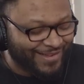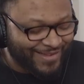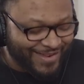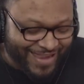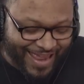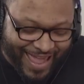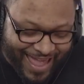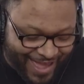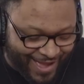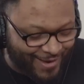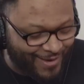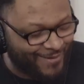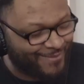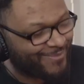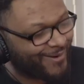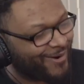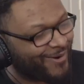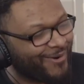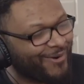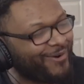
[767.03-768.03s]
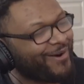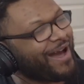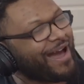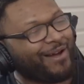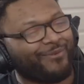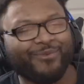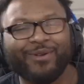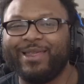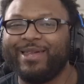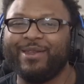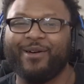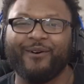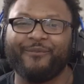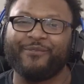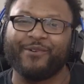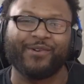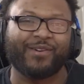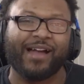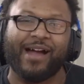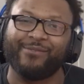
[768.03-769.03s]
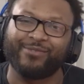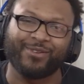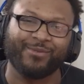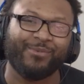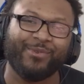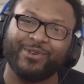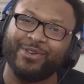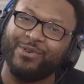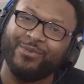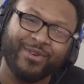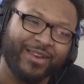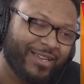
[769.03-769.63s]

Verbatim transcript: Damn, bro, I really don't feel comfortable doing this